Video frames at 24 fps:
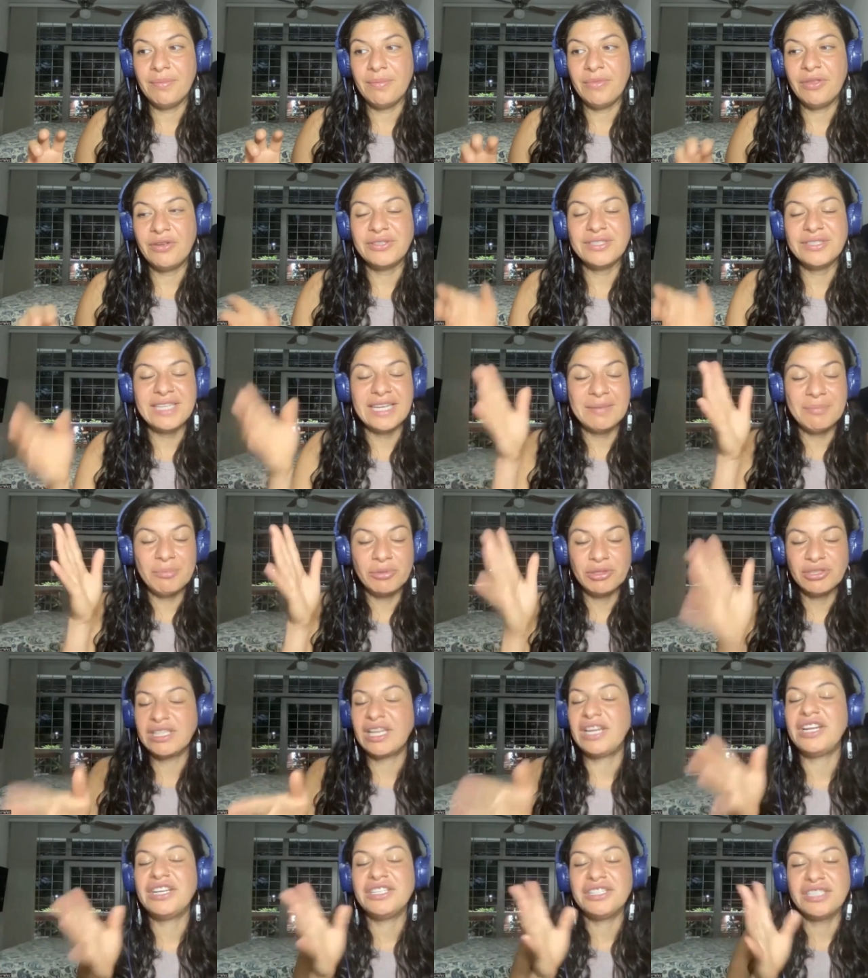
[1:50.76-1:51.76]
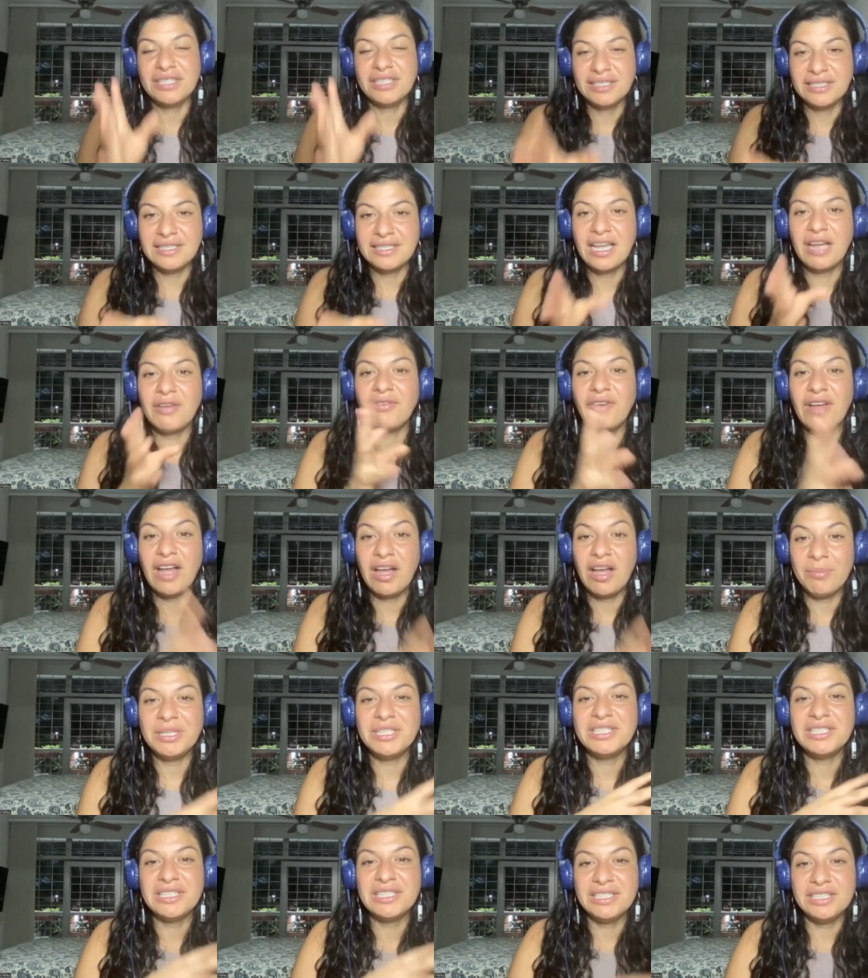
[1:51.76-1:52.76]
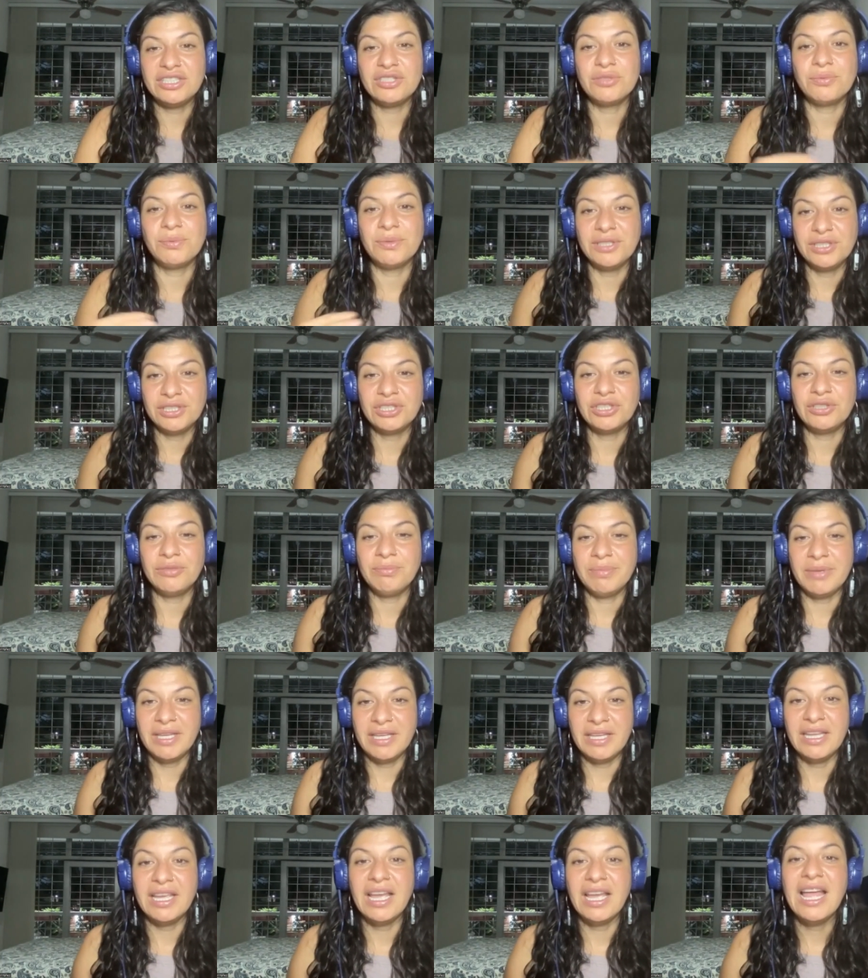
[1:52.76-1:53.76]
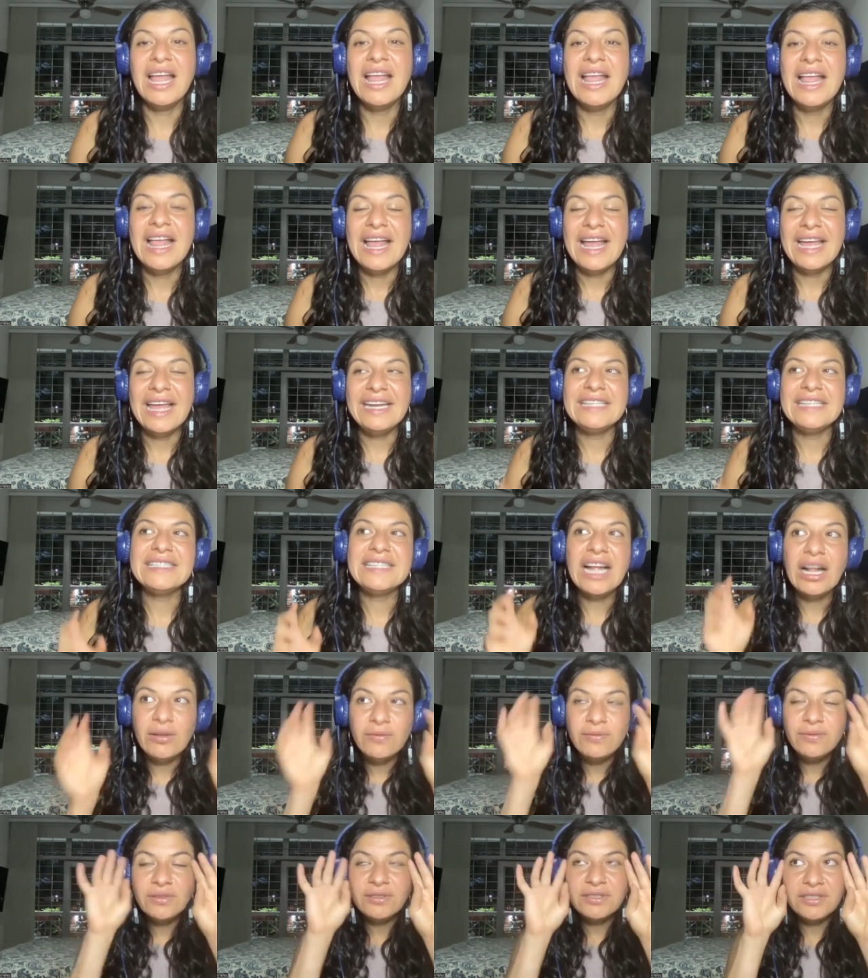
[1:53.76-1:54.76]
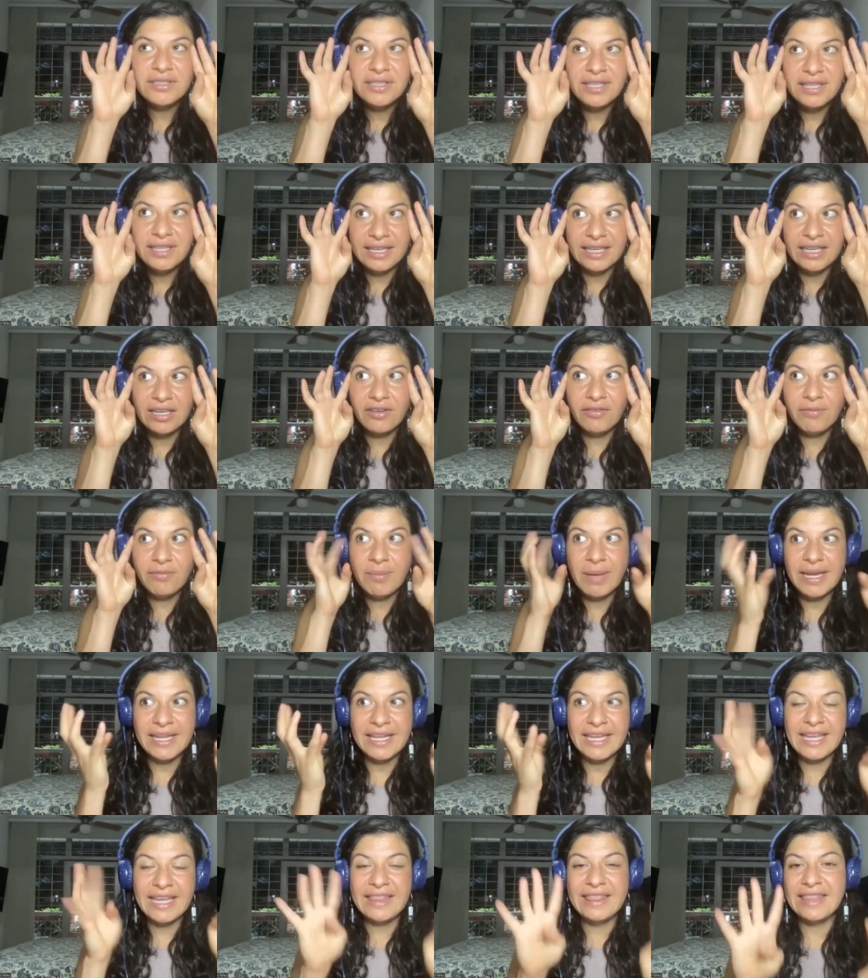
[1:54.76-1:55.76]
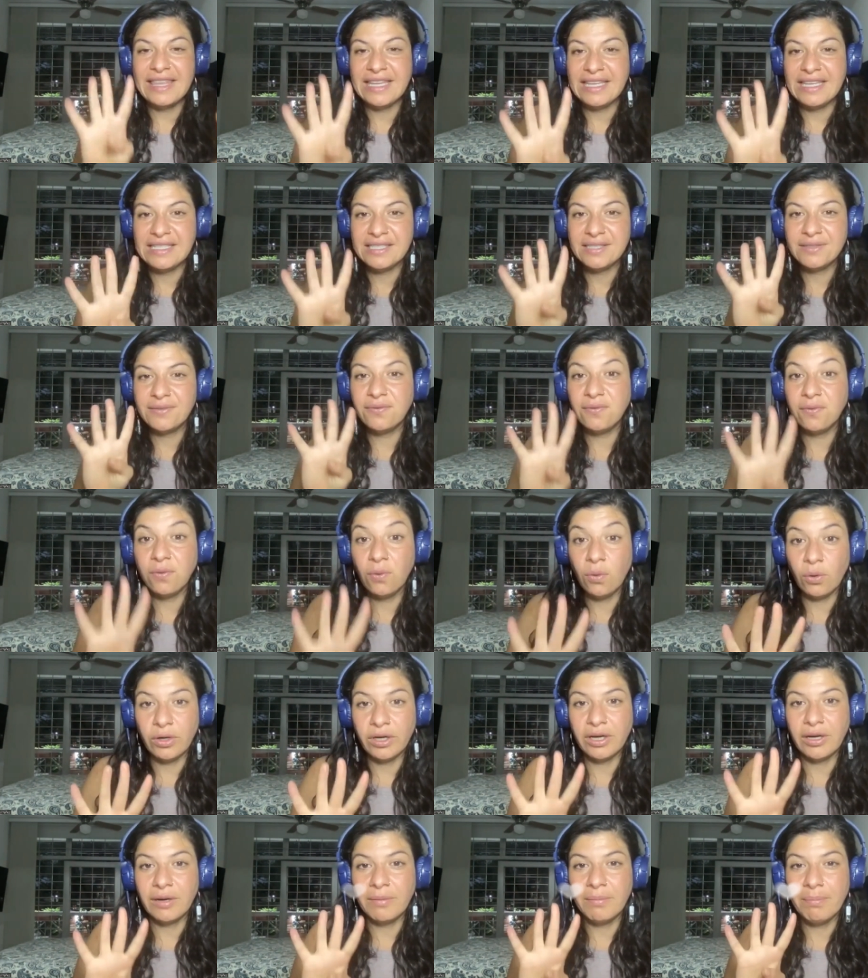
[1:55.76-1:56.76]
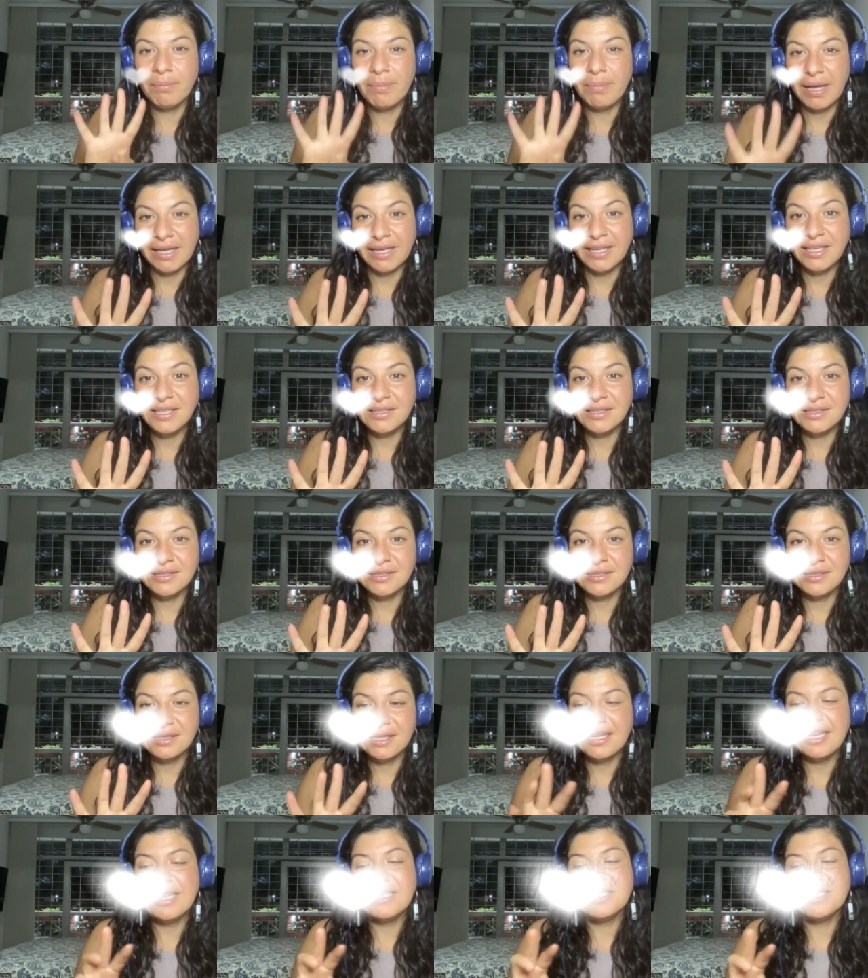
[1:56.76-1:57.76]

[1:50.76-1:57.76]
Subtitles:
there's like percentages of how much each one should be. And it's helpful to think of money in these 4 buckets. And